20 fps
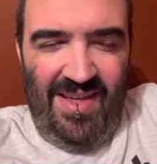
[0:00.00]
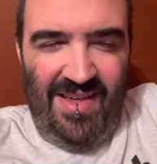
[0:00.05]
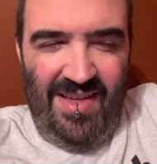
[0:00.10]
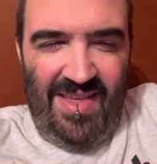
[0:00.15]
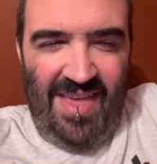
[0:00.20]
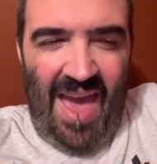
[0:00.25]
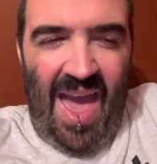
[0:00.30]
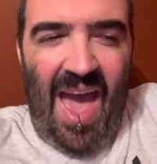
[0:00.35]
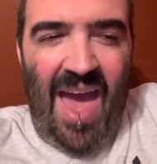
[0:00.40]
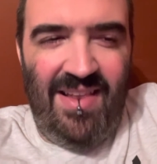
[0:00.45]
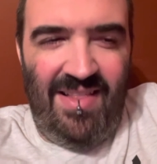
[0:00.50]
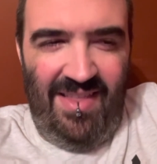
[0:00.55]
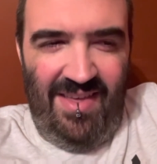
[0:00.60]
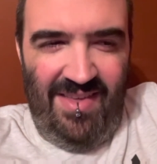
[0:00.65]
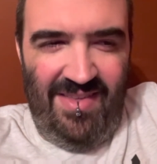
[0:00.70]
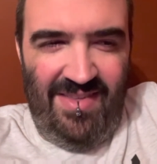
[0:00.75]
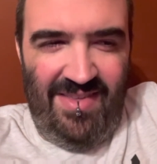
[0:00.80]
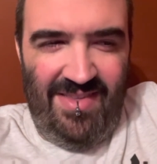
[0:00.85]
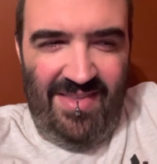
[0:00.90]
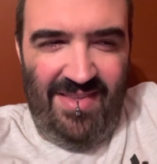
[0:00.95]

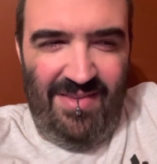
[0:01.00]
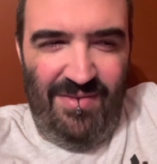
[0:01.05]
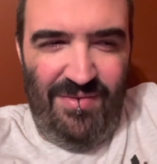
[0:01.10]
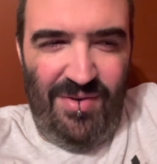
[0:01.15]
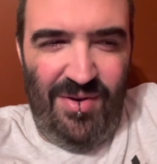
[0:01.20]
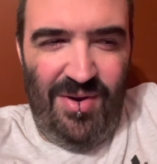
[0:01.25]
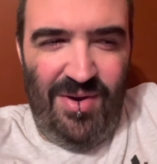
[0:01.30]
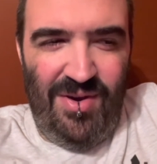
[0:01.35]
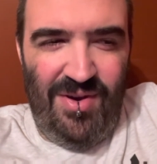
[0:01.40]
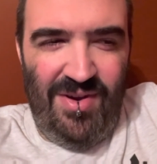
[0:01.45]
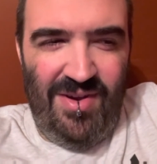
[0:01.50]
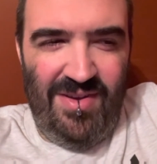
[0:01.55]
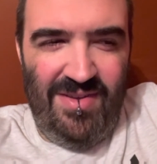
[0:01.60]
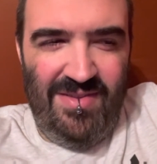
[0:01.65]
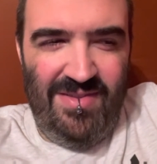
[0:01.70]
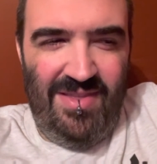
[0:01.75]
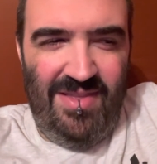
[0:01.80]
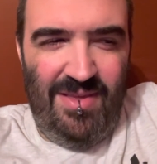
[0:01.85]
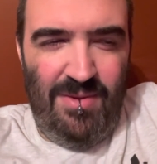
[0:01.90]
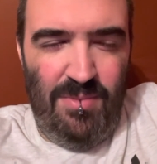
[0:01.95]
catalyst for her
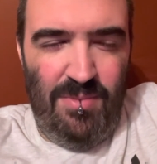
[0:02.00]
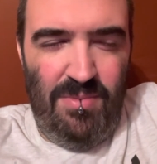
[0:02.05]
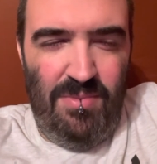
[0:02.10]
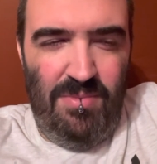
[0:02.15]
to